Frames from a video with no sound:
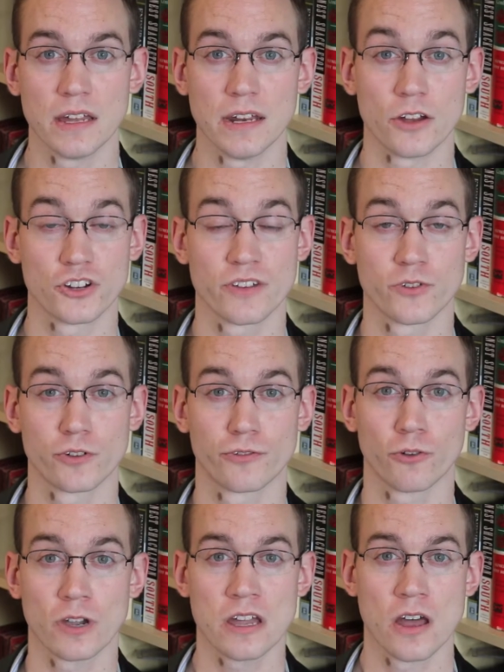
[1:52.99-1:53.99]
Now, chevaux de
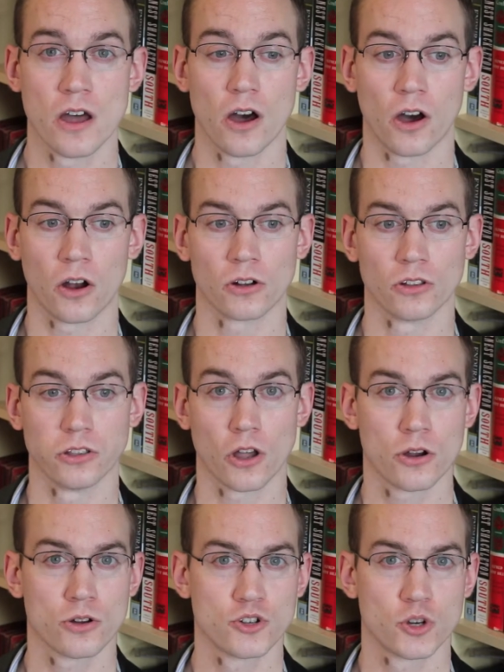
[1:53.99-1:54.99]
frise are
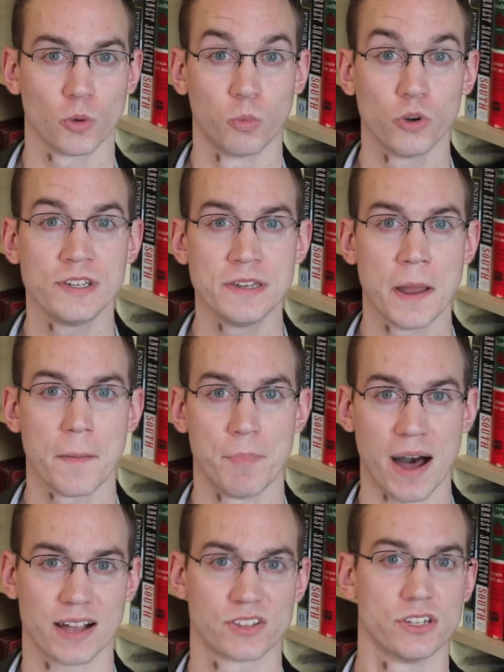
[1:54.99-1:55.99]
large wooden
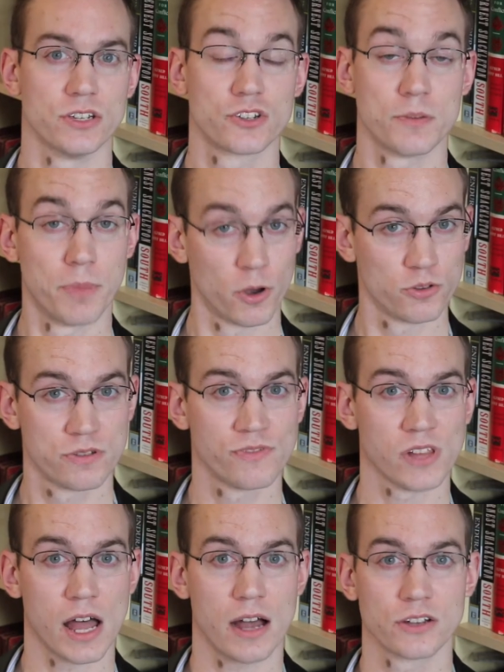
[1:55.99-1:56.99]
boxes composed of
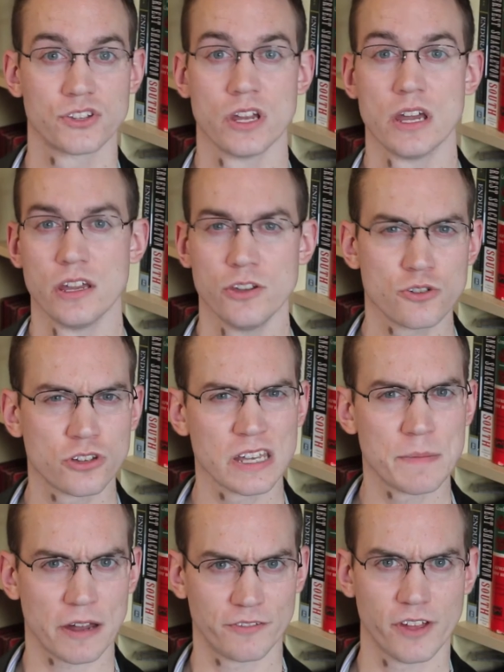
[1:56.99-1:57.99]
logs, usually
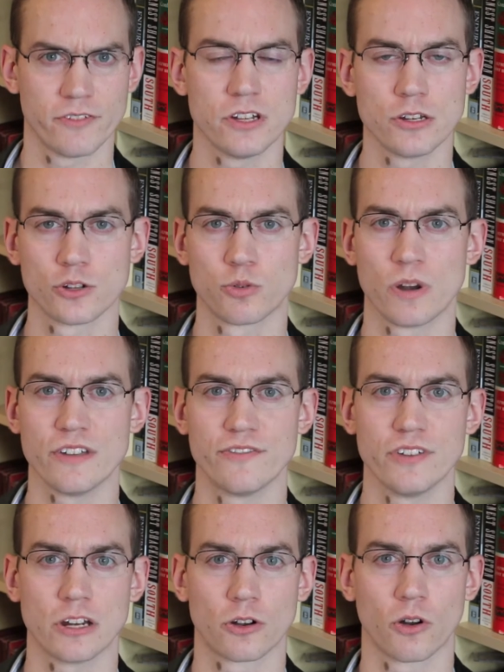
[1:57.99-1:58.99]
about 15 or 20
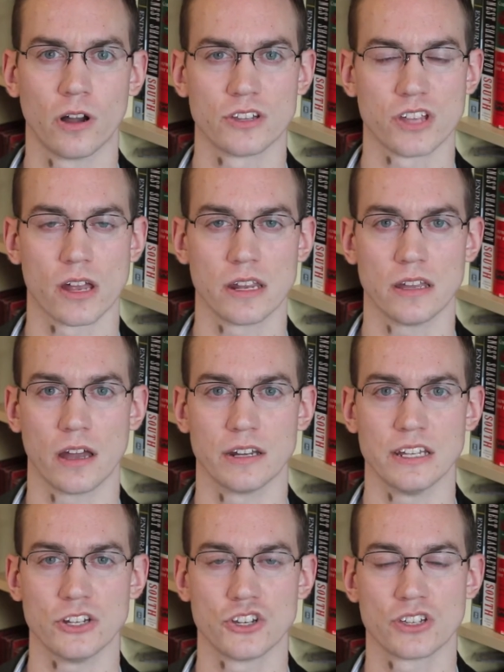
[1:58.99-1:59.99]
feet across on,
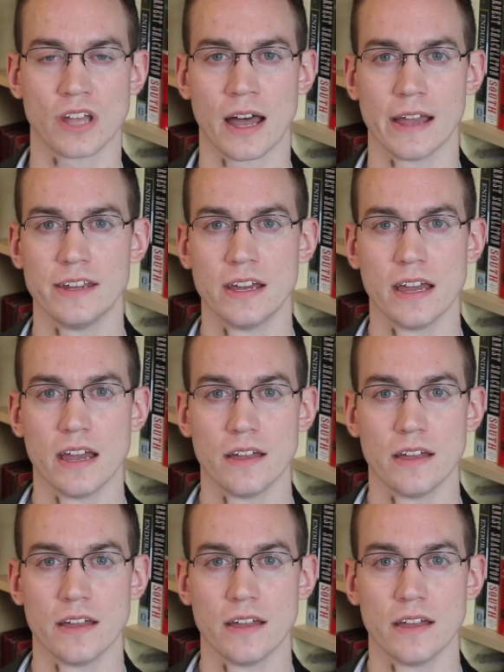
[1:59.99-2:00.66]
on each side.